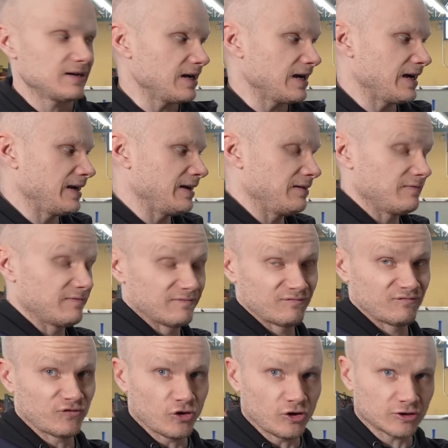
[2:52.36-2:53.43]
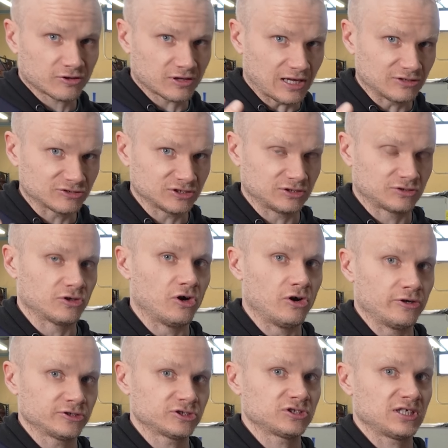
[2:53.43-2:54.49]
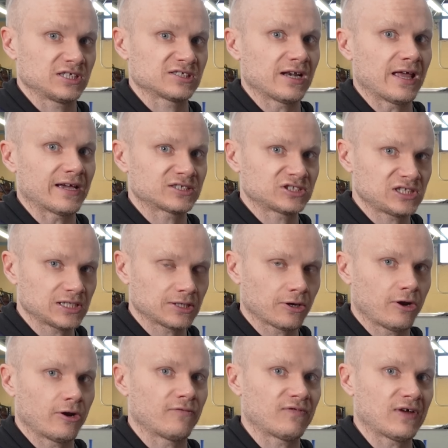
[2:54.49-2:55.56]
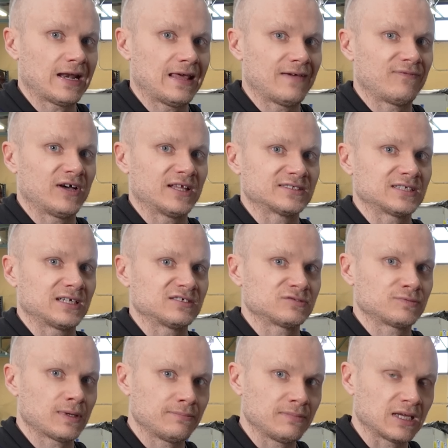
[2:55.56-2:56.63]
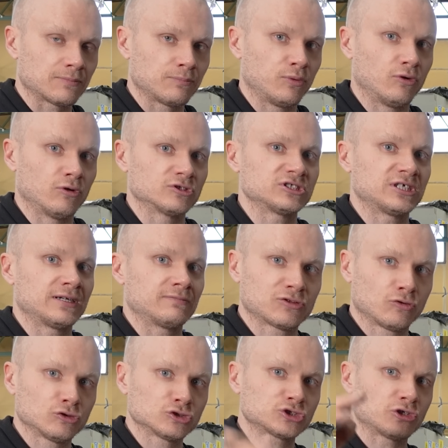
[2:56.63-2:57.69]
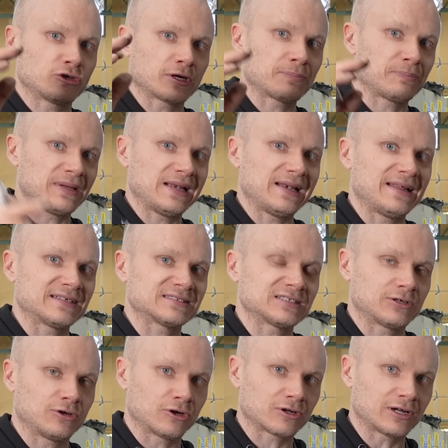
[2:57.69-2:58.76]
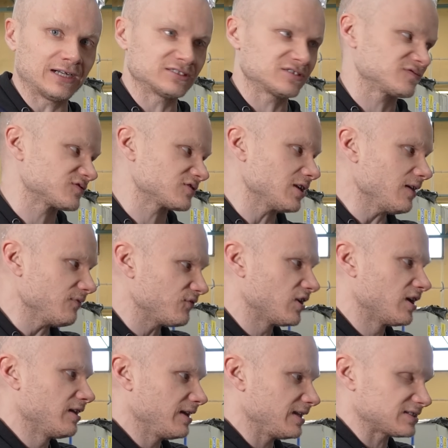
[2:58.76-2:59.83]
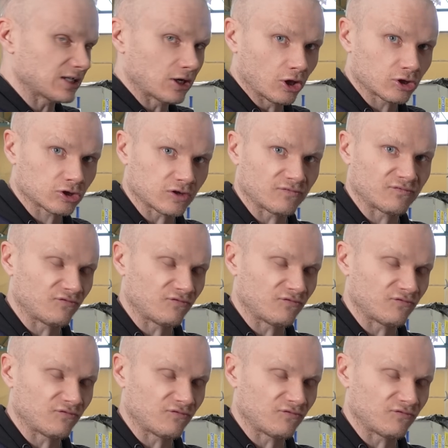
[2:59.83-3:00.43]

And four thousand tons, it's like shitload of elephants and swimming pools and two-story buildings and all kinds of stuff. It's a lot of